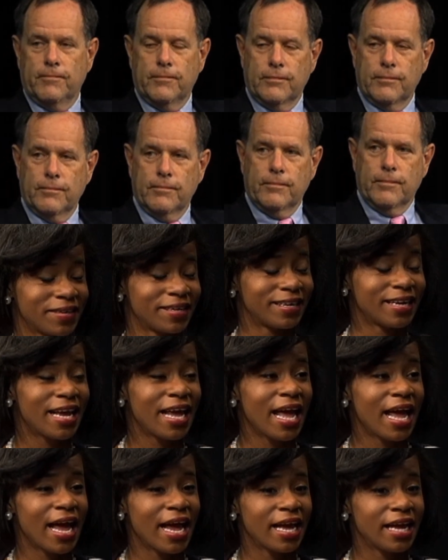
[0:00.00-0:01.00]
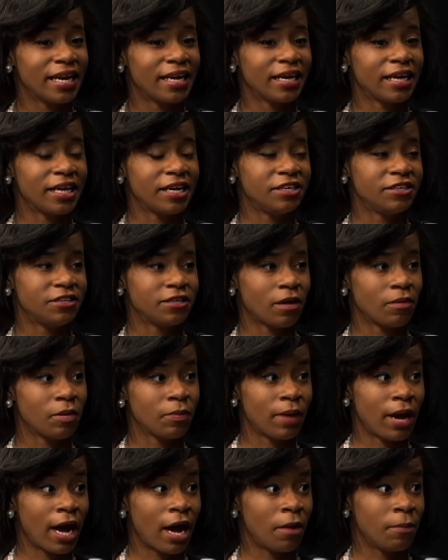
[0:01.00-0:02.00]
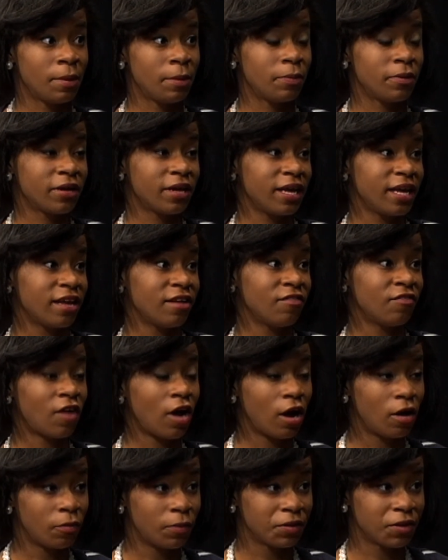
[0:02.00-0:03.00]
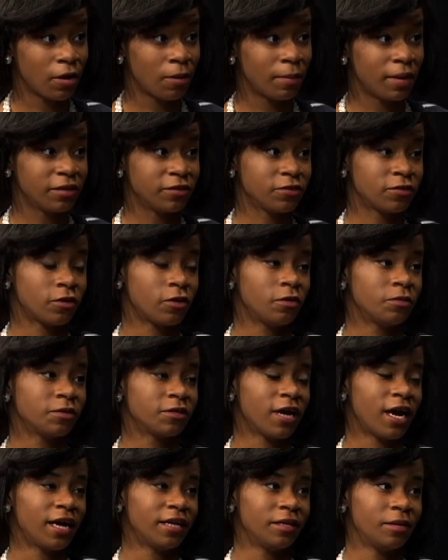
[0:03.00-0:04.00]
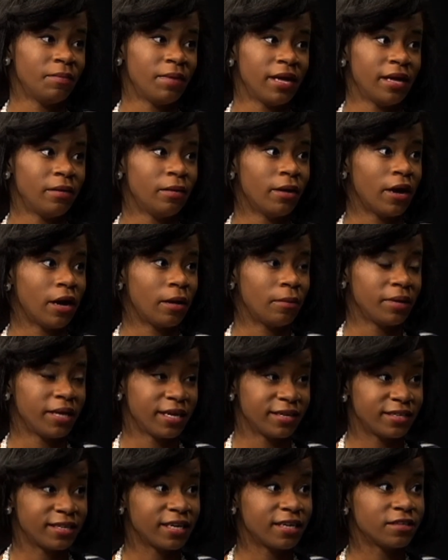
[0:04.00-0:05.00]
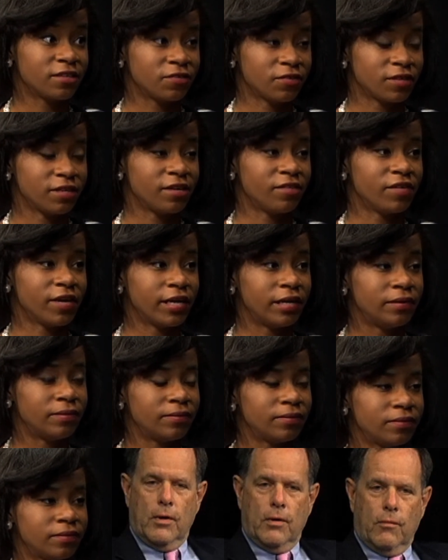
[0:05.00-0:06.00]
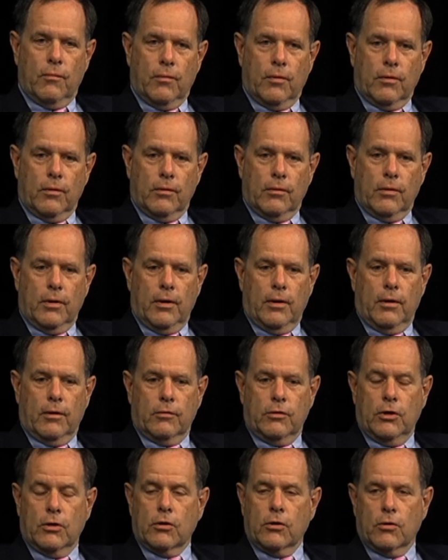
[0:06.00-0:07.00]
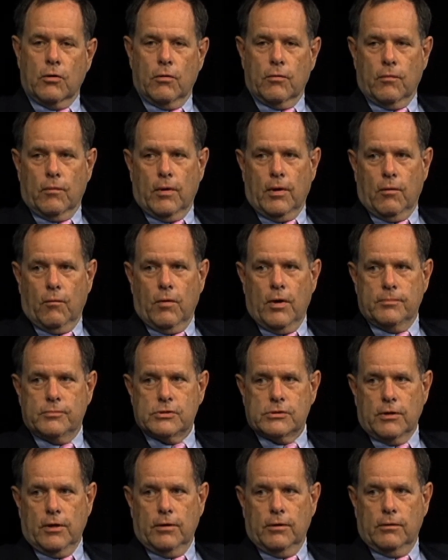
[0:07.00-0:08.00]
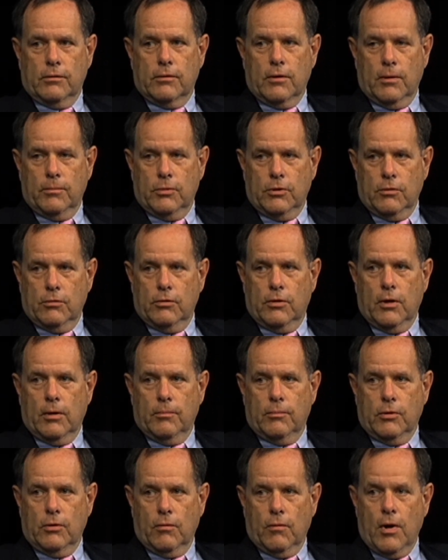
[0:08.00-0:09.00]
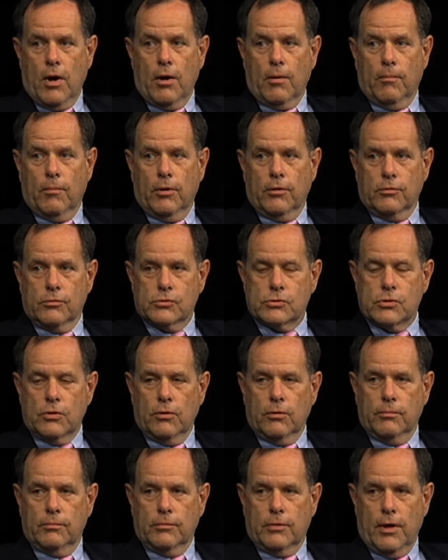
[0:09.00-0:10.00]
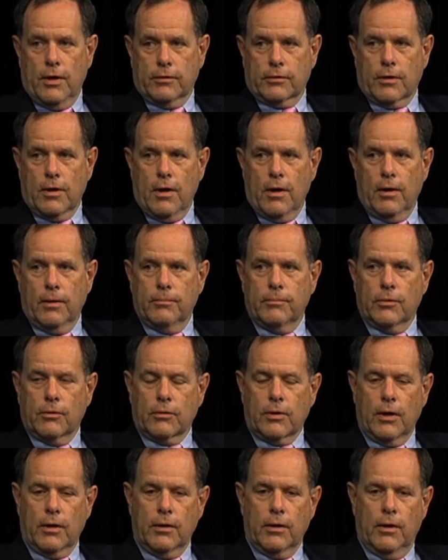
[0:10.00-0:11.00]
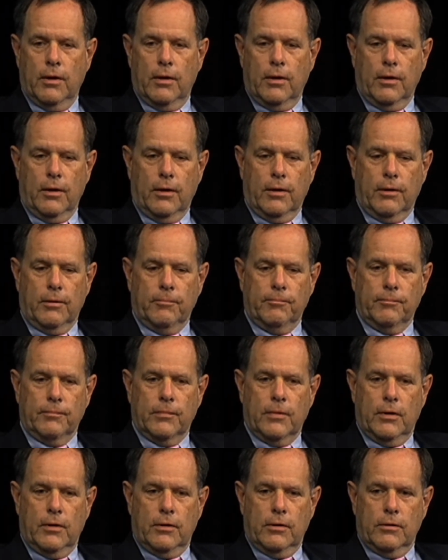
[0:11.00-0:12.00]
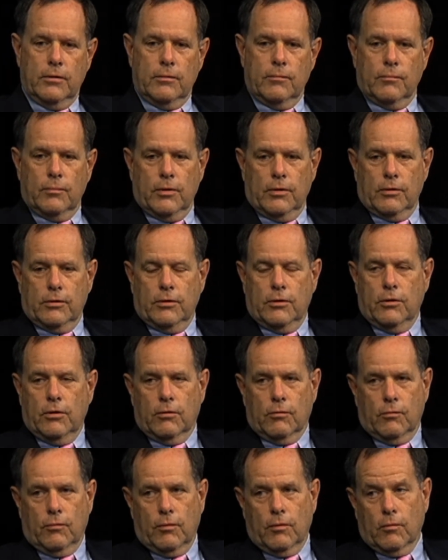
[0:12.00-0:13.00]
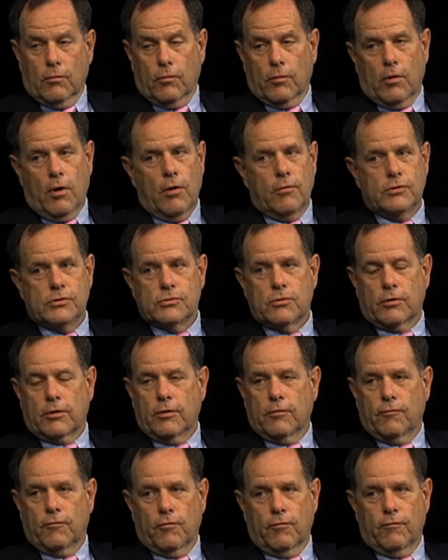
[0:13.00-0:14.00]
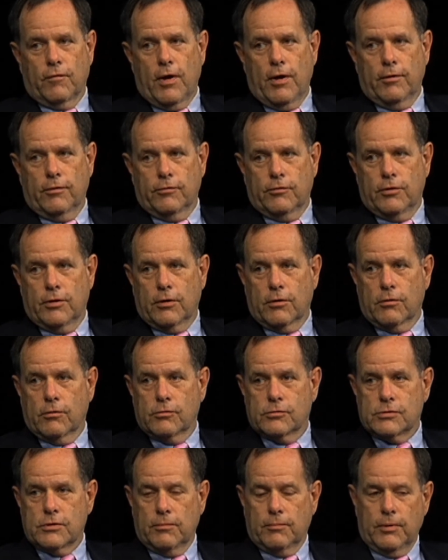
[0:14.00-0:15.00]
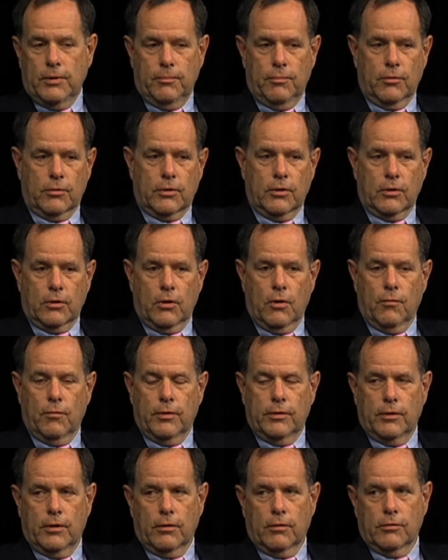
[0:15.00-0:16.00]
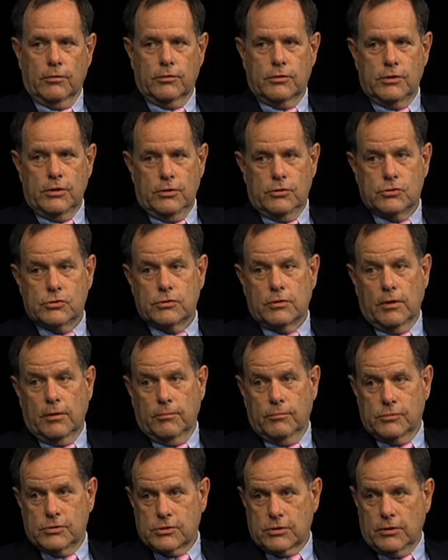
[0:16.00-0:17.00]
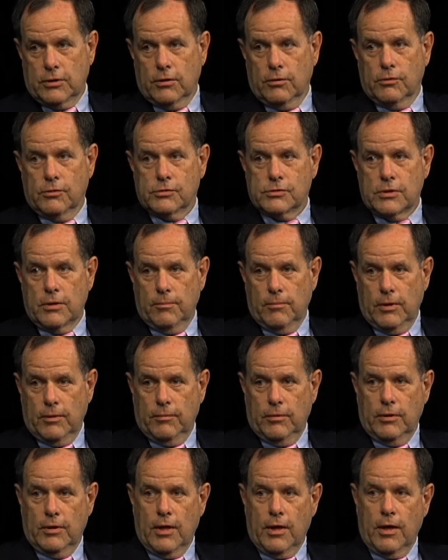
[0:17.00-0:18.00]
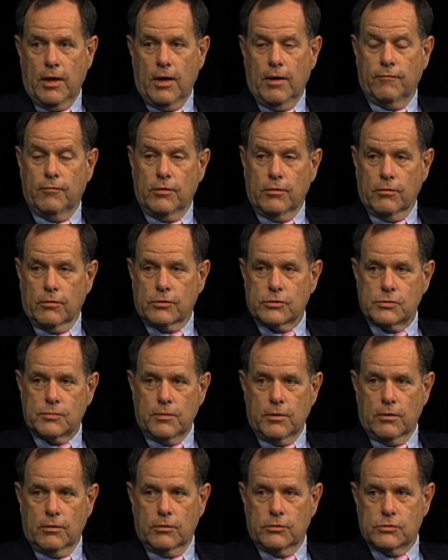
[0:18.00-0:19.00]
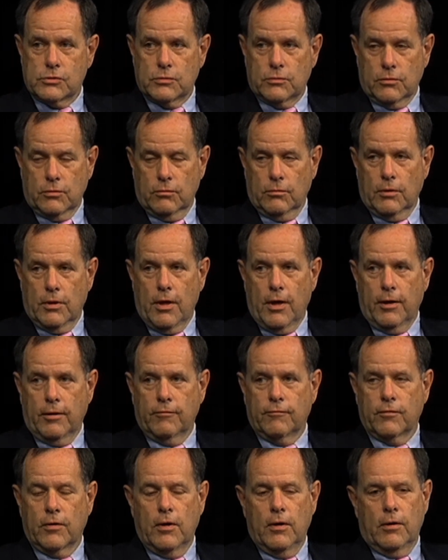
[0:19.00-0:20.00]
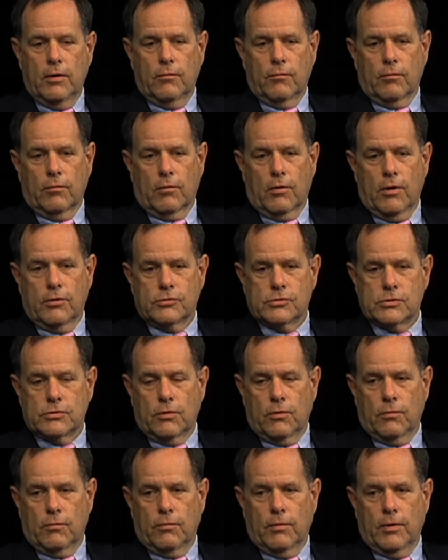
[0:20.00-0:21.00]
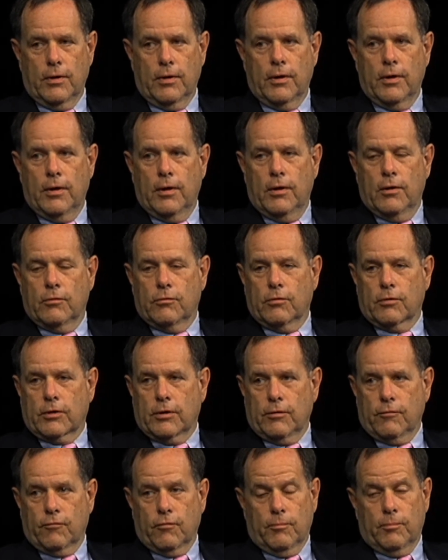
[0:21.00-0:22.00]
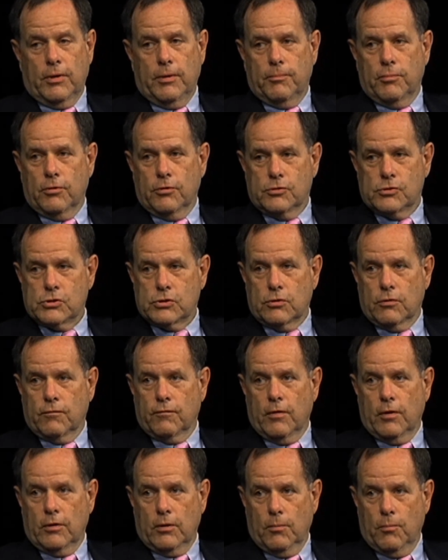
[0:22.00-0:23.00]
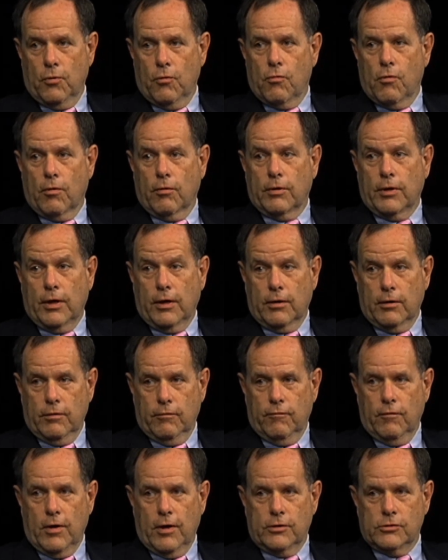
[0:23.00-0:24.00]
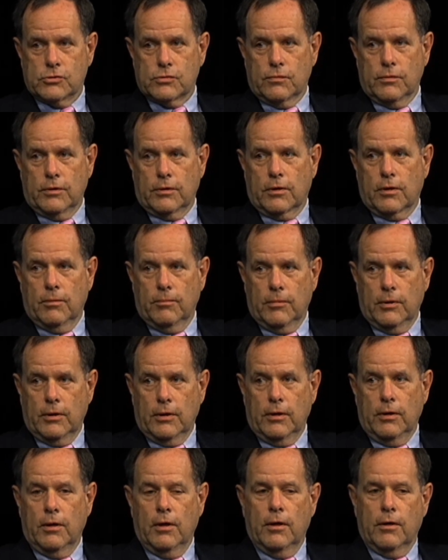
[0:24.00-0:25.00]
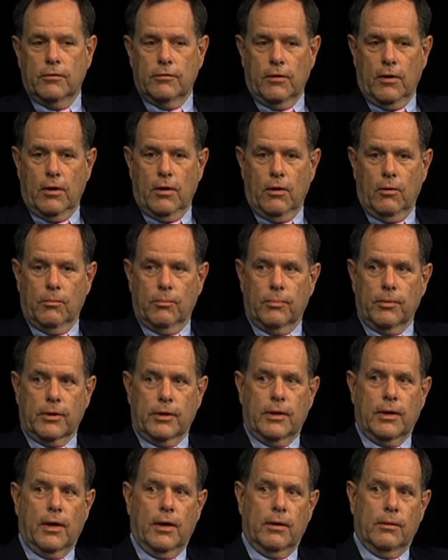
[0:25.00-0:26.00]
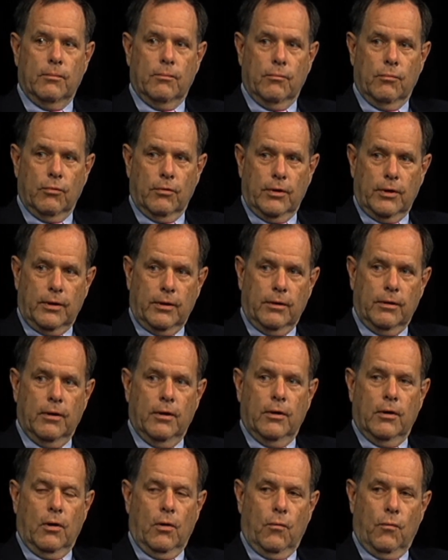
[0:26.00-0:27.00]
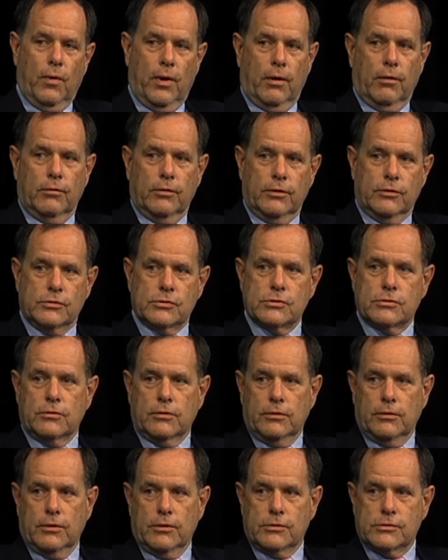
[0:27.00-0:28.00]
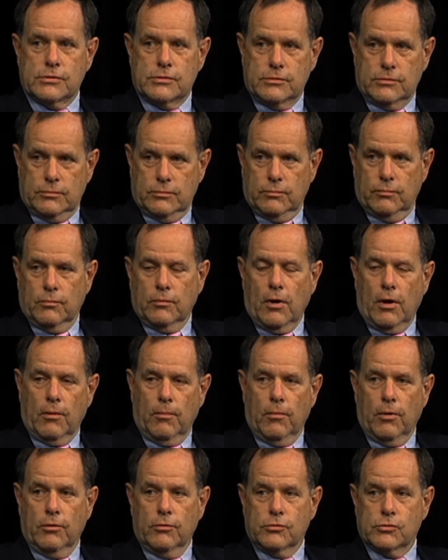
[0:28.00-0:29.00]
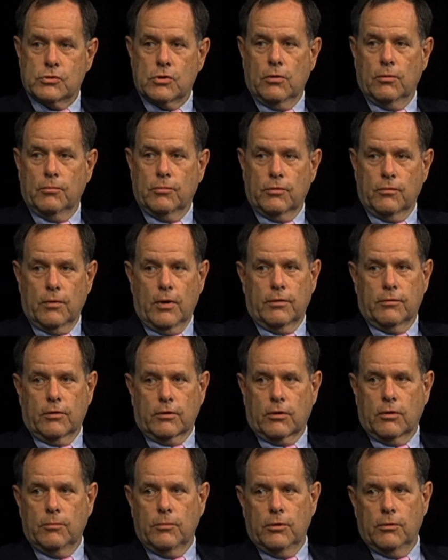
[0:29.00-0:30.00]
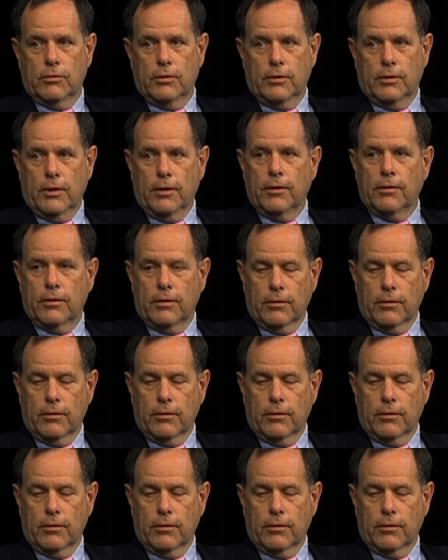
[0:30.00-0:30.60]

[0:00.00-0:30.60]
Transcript: Perfect. And can you tell me about how people can get involved with Our Mother's Homes or how they may get tickets for the event? Well, you can go to our website, www.ourmothershome.com, okay? But, you know, we're always looking for volunteers that people can go in there and teach them skills that maybe they have their experience through life. We're also looking for people to serve on the board and advisory committee to help, again, bring awareness to this, Our Mother's Home, throughout the community.